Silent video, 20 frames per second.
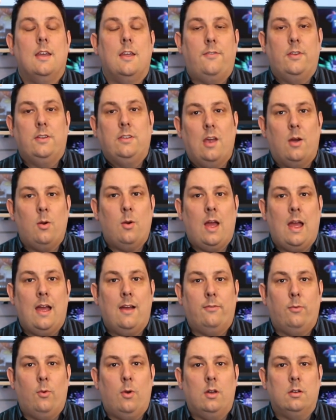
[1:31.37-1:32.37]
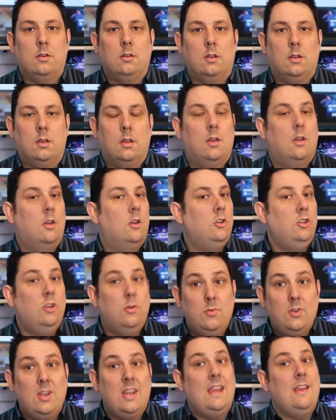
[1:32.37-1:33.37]
If you don't have one, you
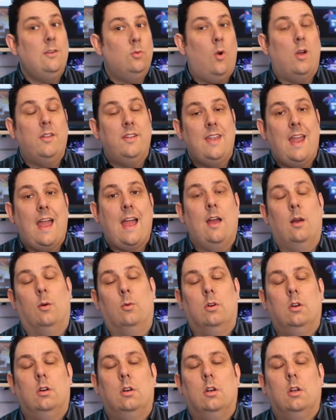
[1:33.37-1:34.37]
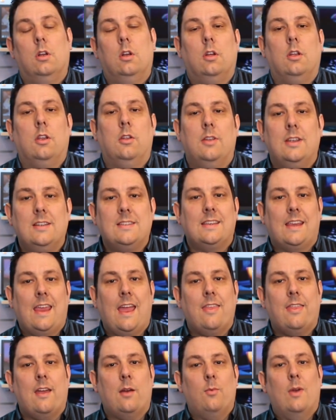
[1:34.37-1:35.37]
need one now. You need to
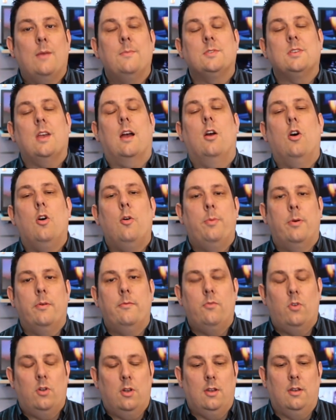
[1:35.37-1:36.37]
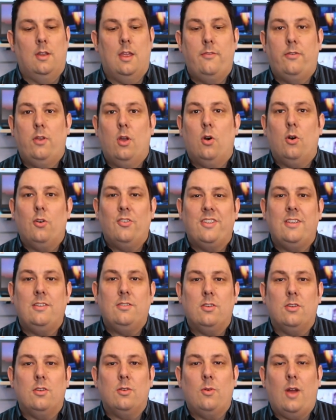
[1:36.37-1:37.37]
get that website up and running. If you already
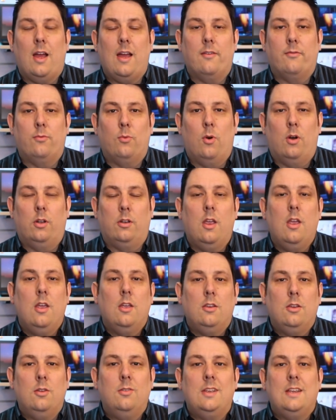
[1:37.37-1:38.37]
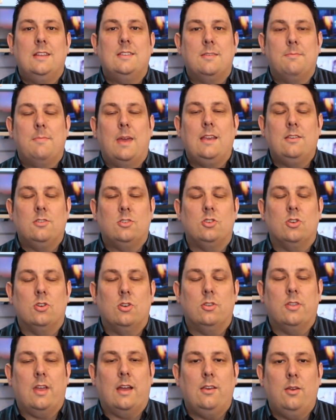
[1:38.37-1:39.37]
do have one, you need to make
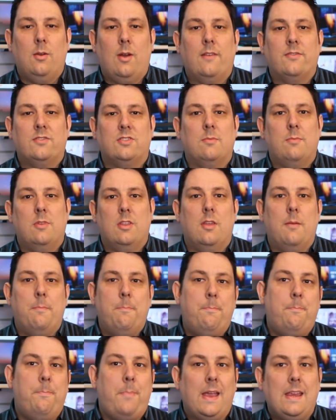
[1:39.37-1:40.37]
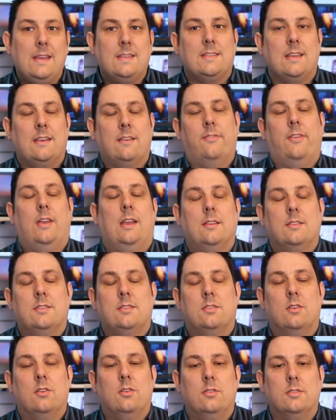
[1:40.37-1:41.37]
sure that you have some of the basic things
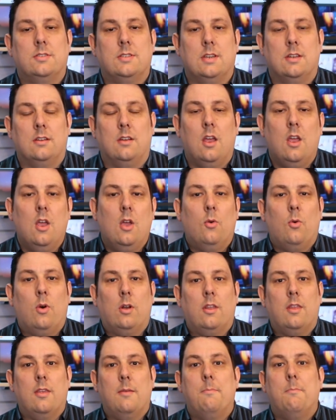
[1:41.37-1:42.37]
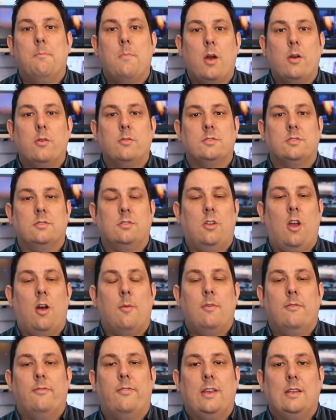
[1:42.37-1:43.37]
sorted. One of the most
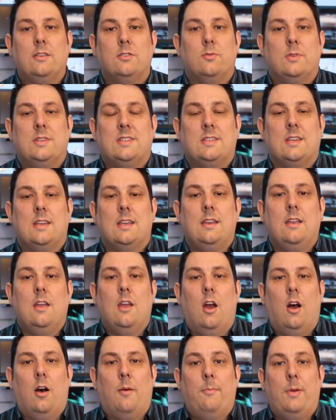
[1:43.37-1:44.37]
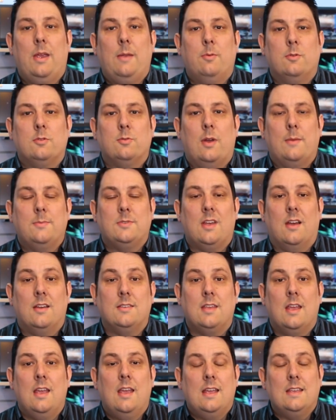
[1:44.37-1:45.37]
common things we see on people's
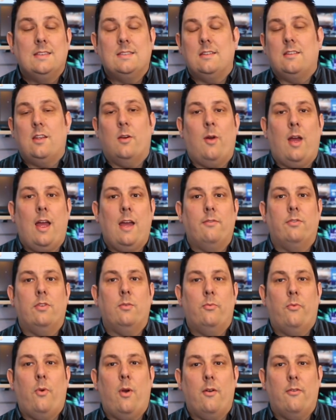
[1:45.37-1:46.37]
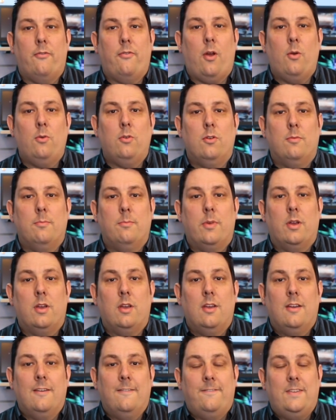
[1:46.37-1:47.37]
websites is they don't have the phone number
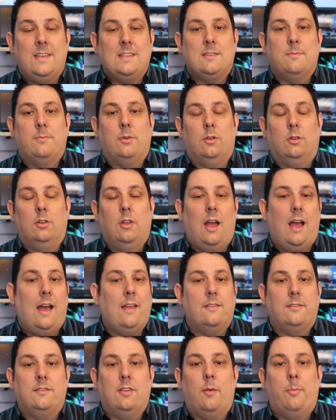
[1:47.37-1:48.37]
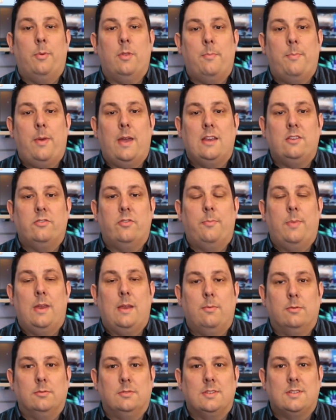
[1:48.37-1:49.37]
visible at the top of the page for
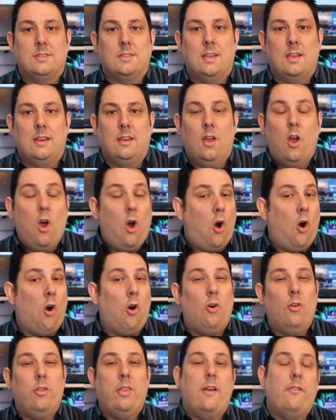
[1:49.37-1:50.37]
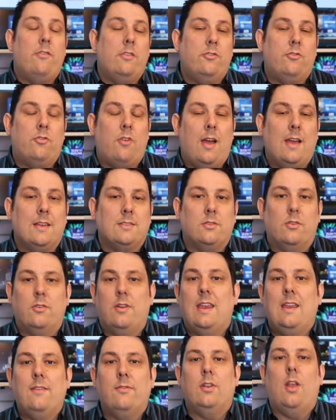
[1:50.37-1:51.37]
people to see, or their address, or
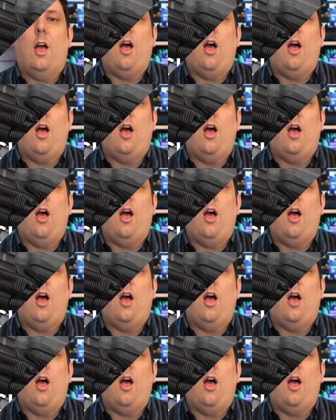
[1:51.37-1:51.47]
even